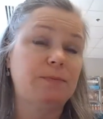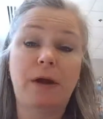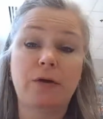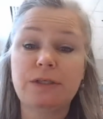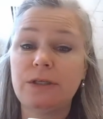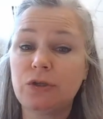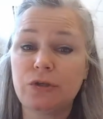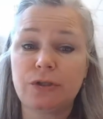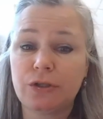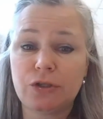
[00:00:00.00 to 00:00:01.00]
pair of
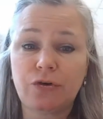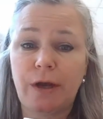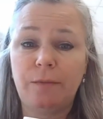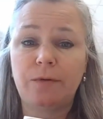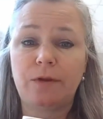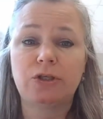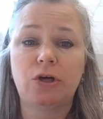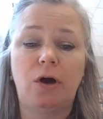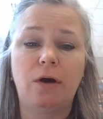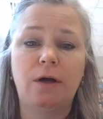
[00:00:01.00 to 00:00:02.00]
scissors and scraped the
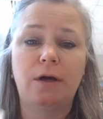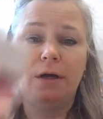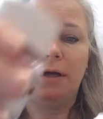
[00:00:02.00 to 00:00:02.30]
chalk,